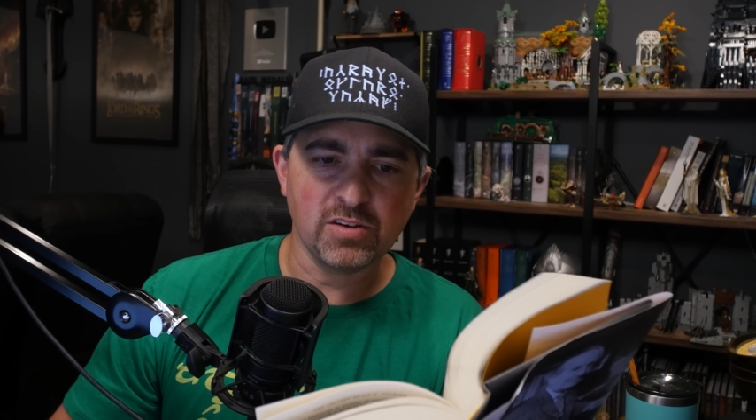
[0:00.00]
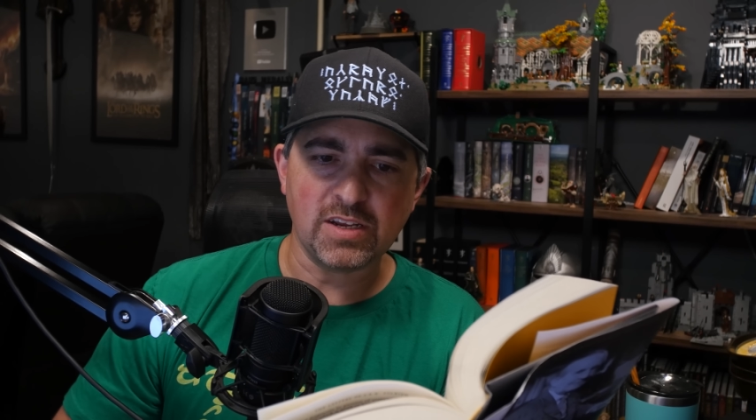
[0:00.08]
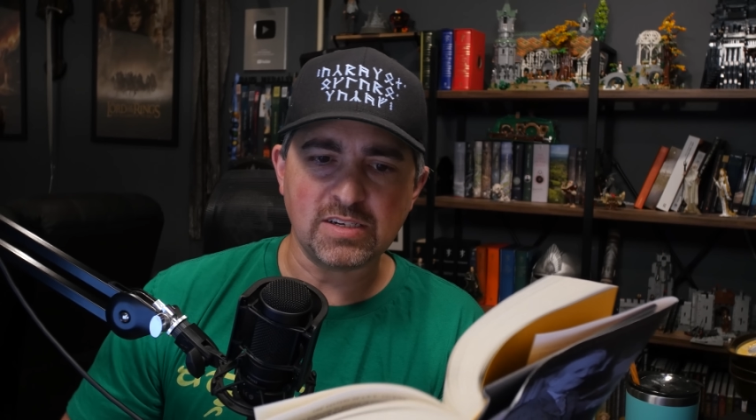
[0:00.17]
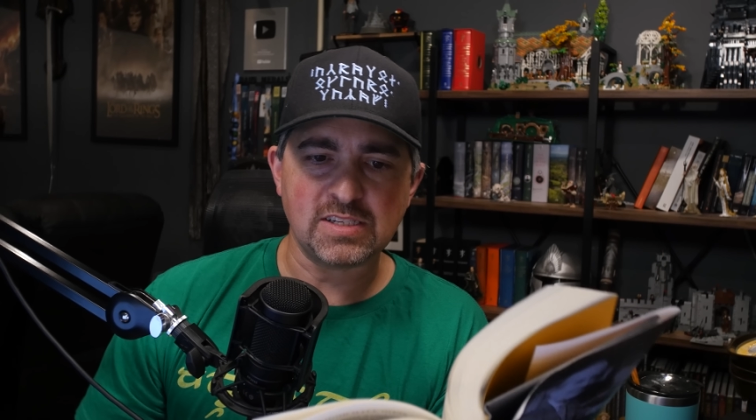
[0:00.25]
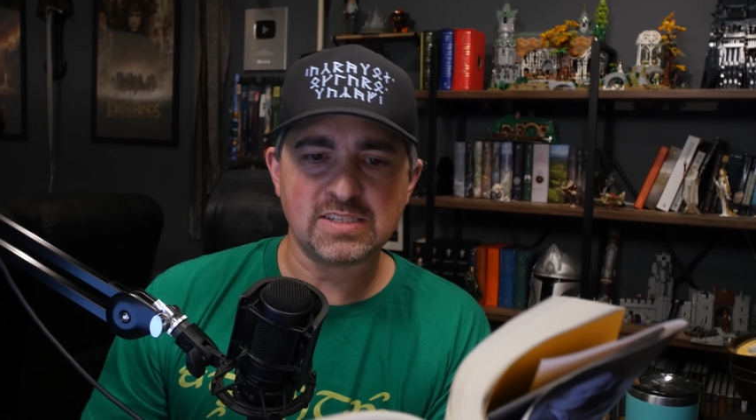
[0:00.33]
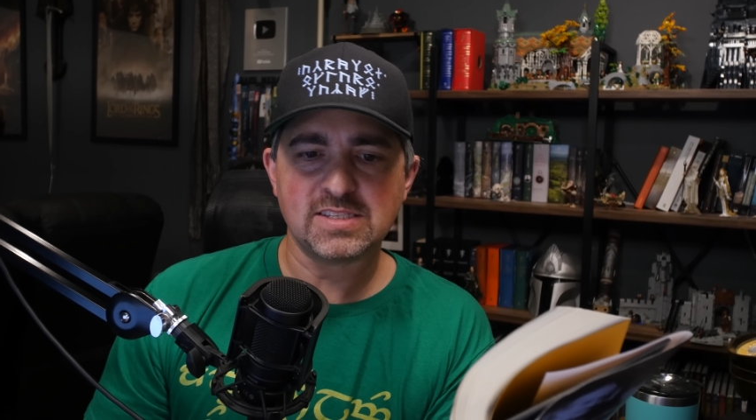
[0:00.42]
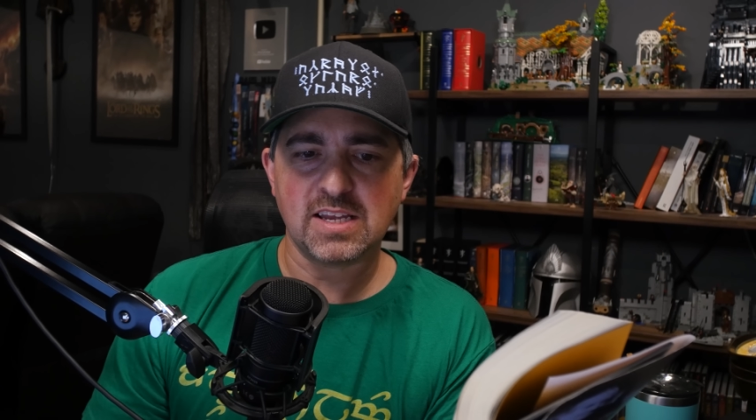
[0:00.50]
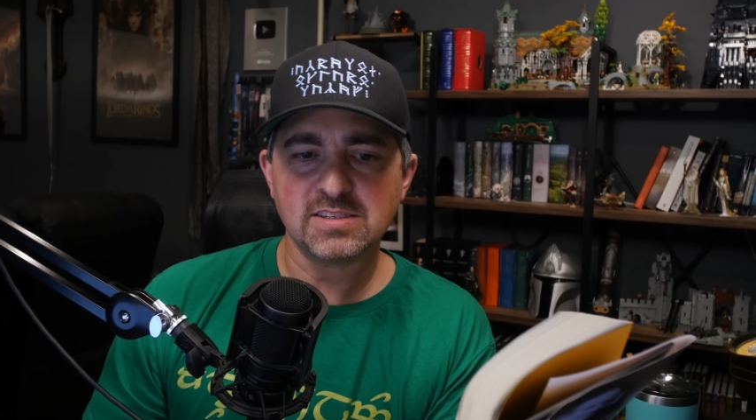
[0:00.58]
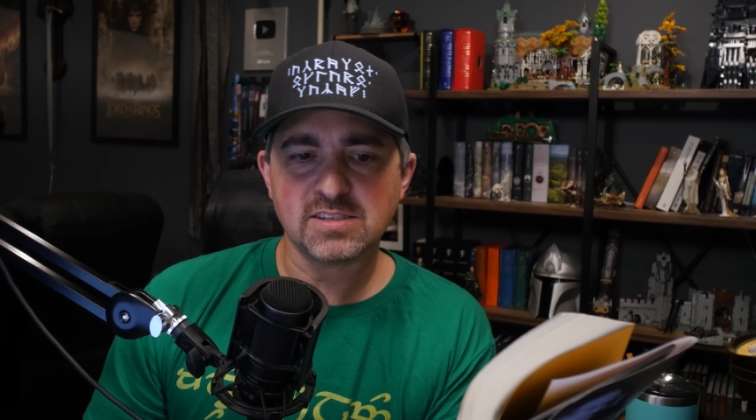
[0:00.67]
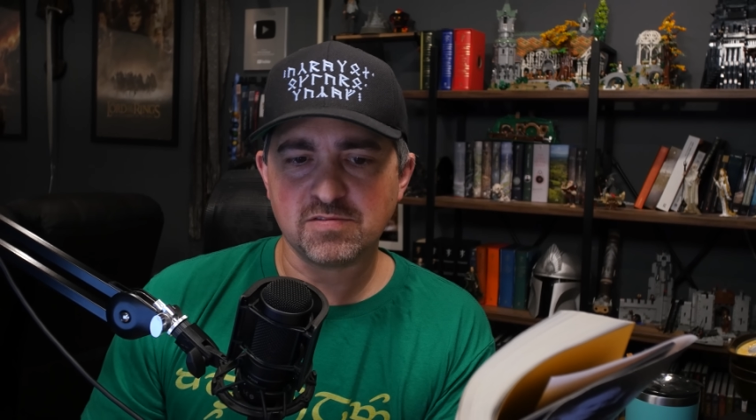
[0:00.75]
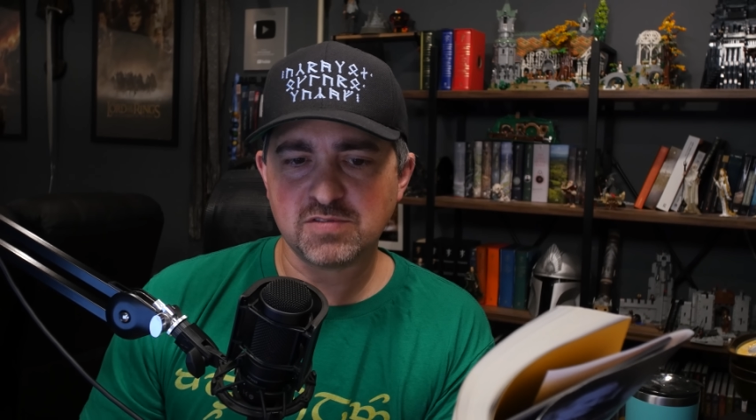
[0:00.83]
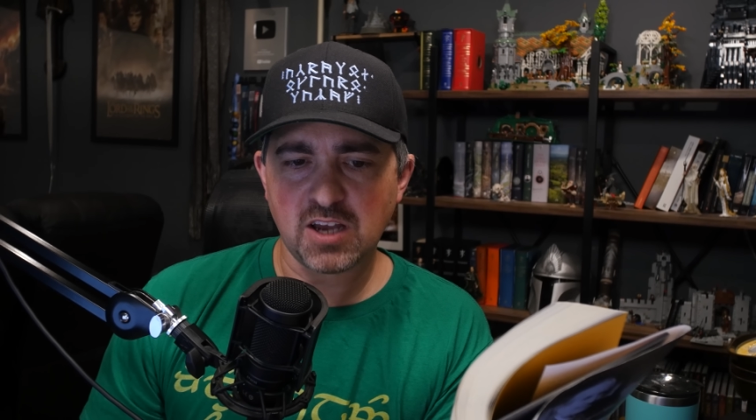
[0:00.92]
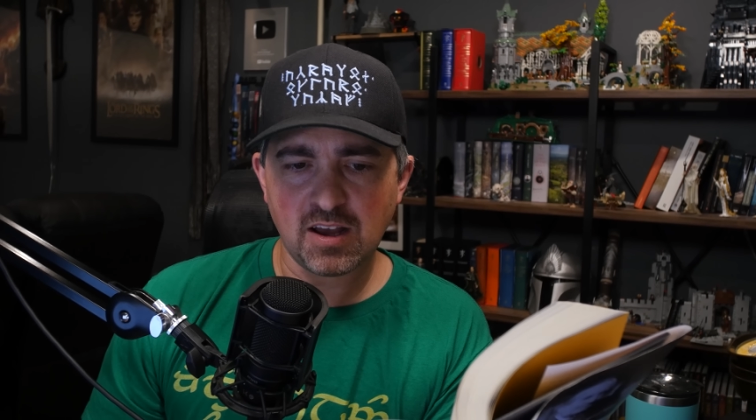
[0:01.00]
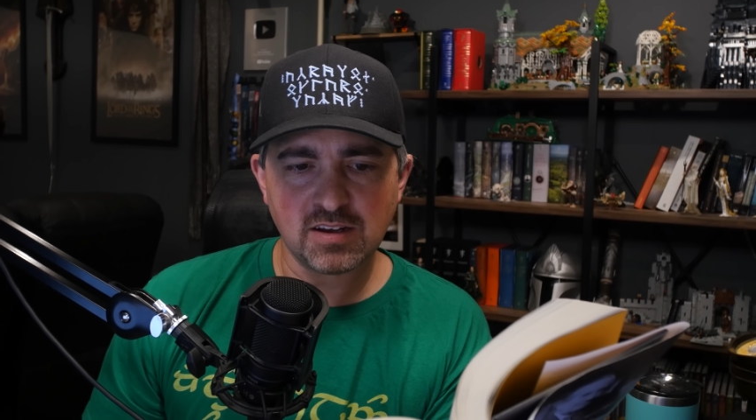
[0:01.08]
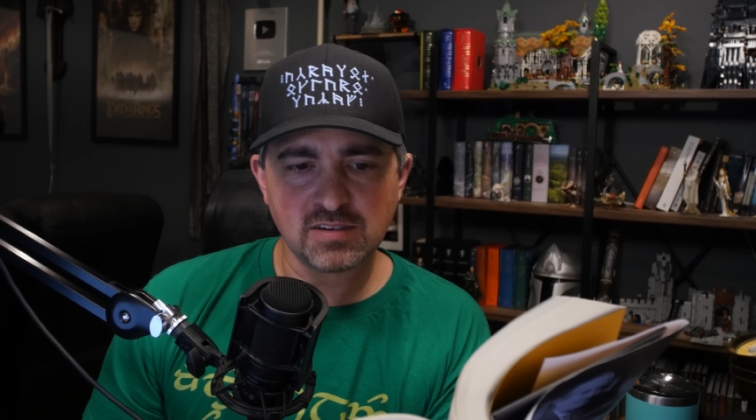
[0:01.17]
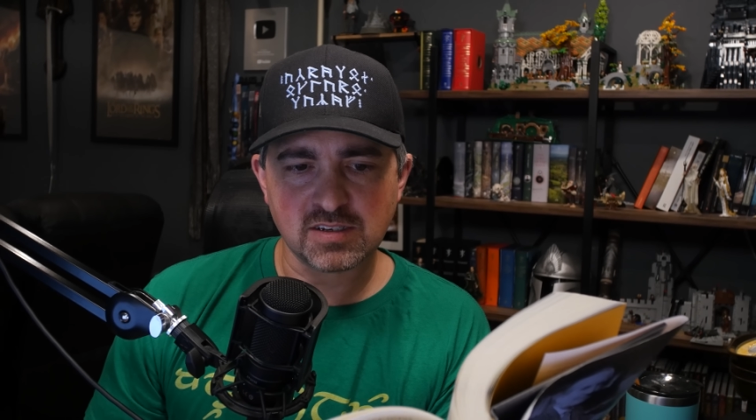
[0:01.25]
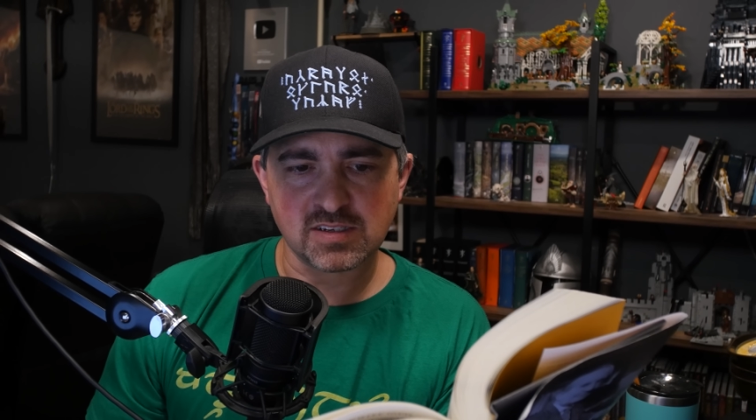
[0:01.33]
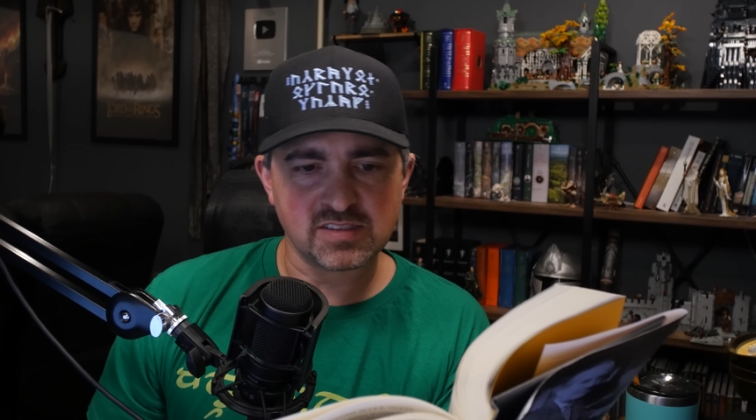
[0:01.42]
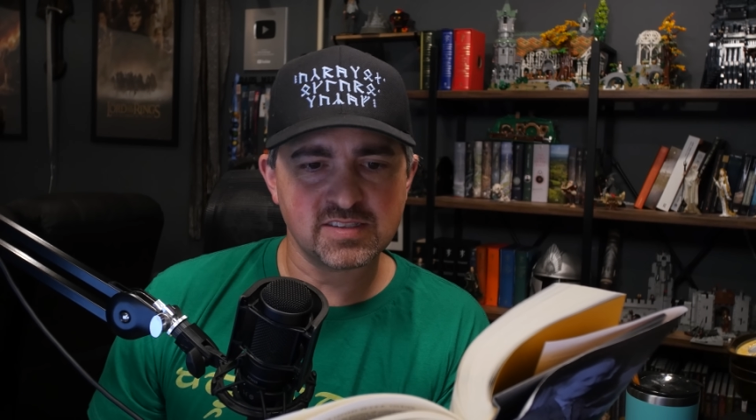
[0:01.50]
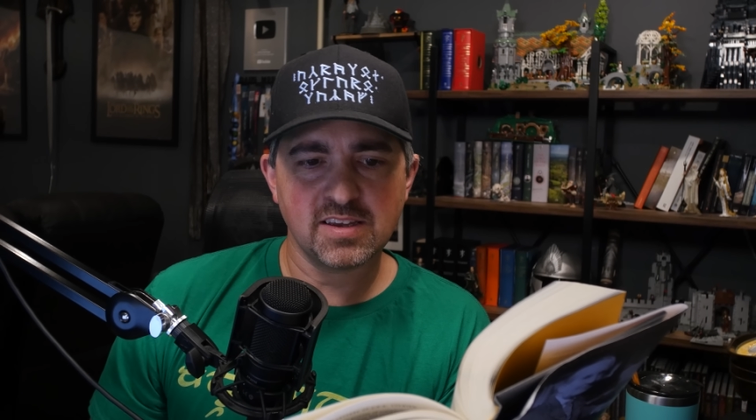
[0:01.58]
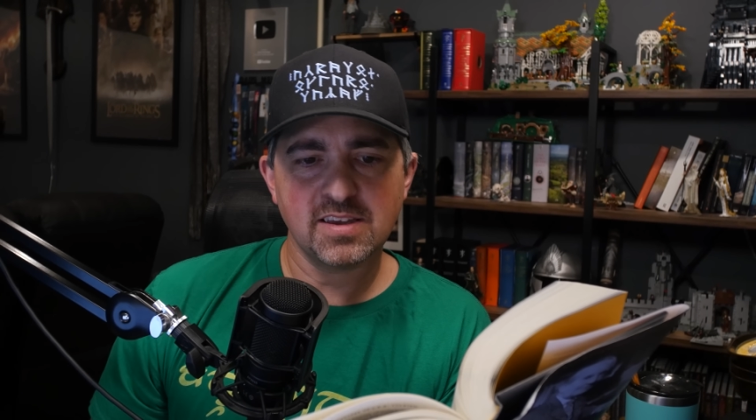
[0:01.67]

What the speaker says: and descent of tongues,